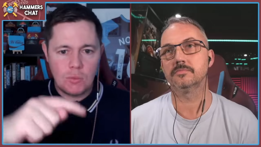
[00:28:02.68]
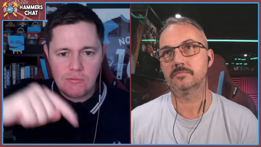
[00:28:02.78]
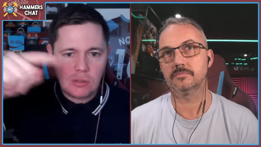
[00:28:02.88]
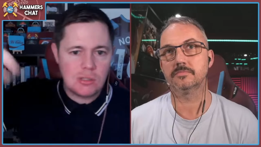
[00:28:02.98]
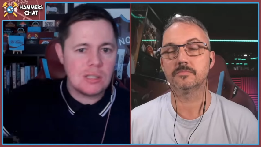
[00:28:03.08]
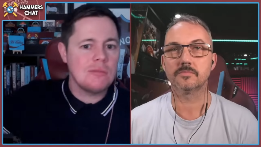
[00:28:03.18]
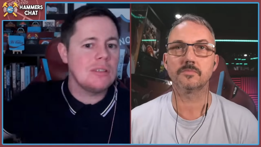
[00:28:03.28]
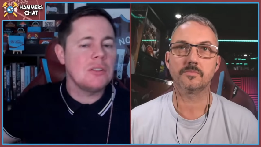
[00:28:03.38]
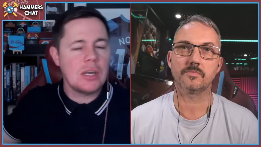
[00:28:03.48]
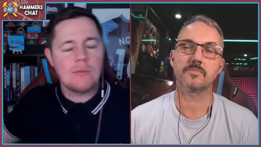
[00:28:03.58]
Speaker 1: we've gone
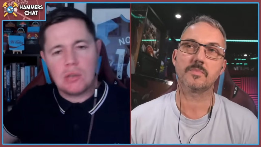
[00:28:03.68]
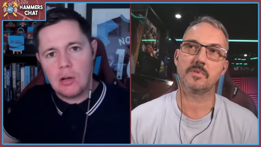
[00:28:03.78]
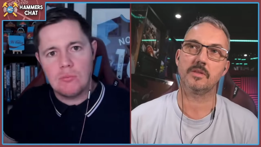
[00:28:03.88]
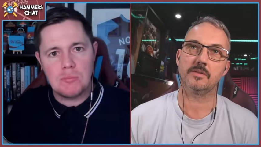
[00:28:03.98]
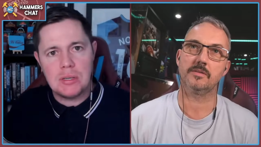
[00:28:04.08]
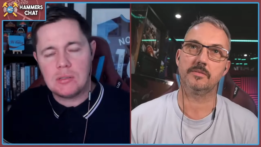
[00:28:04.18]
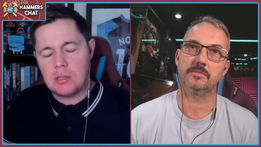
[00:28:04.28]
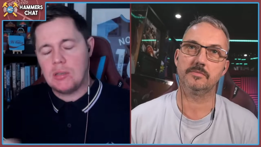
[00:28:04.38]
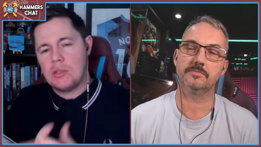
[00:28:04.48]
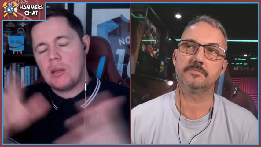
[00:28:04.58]
17 games
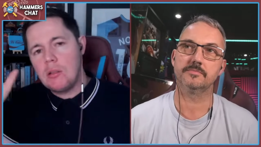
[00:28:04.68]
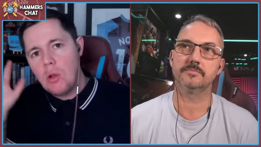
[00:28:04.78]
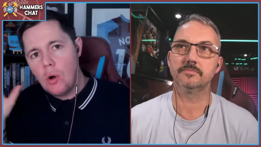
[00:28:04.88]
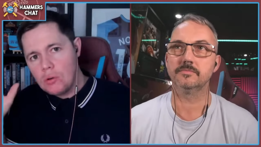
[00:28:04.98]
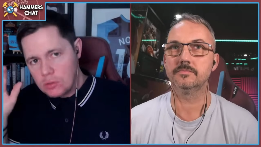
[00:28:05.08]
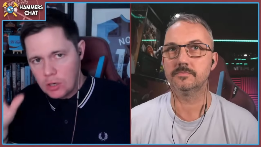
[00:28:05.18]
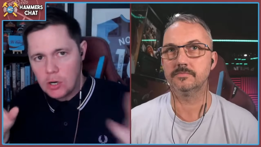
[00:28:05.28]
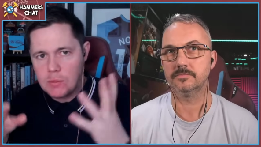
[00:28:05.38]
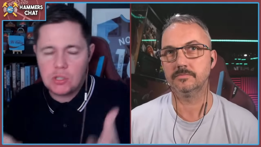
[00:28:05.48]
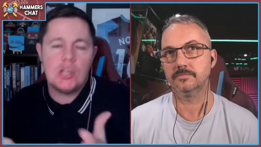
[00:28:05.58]
unbeaten. It's like a
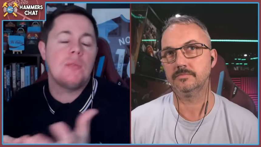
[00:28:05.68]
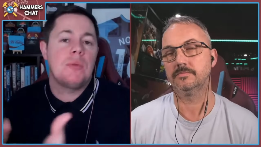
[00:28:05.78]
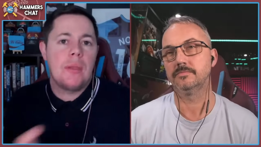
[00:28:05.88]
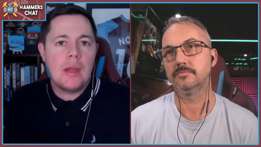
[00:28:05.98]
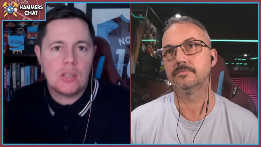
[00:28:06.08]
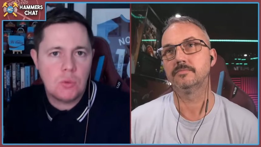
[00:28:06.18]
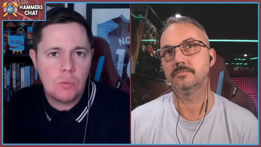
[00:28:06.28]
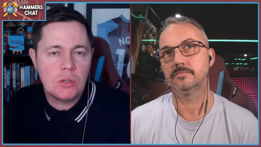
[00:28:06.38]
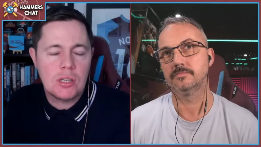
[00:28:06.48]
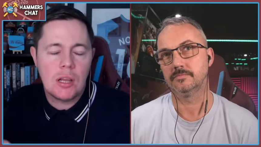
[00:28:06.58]
long-term achievement. That's what
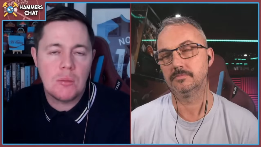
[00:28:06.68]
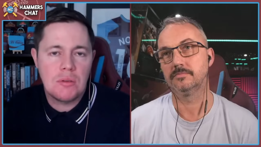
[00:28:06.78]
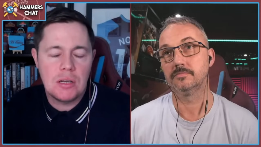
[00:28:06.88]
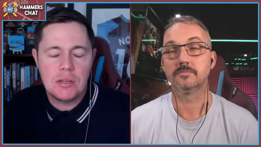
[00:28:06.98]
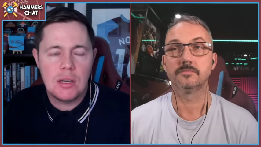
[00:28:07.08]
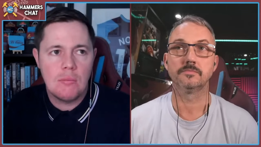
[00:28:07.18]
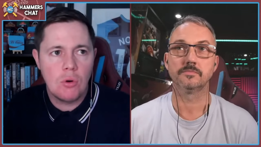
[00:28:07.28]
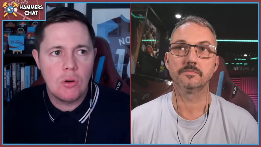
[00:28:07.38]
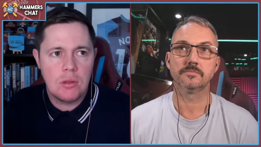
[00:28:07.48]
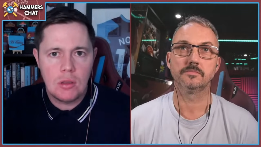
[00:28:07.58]
we're celebrating today
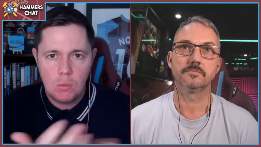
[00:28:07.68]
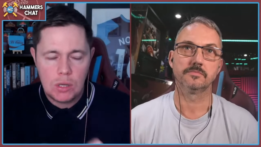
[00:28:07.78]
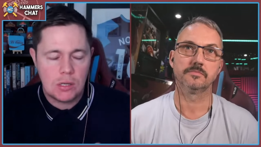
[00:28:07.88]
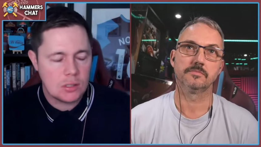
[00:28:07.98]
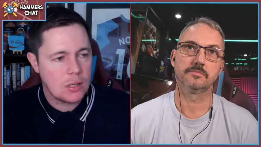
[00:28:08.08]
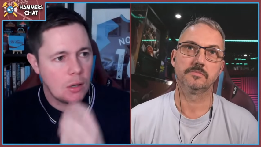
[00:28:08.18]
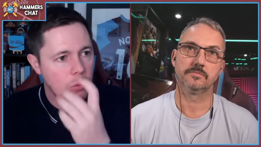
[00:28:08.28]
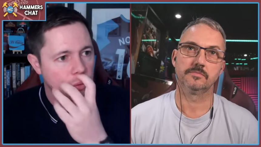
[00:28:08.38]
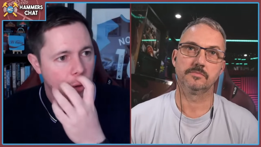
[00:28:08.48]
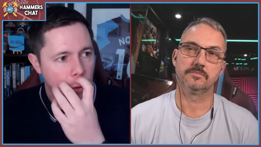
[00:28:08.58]
more than the win
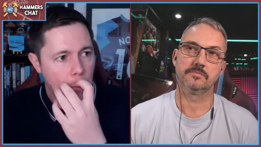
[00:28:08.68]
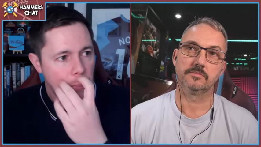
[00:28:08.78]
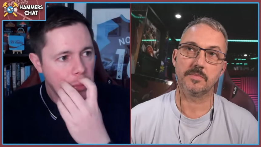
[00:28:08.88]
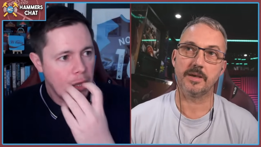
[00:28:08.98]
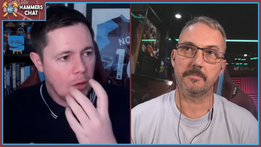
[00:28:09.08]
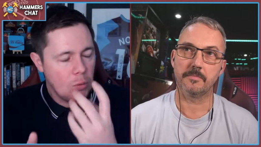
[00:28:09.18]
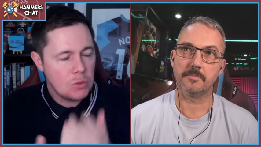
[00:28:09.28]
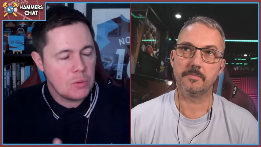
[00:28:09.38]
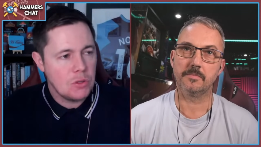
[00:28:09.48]
itself. Yeah. Whereas with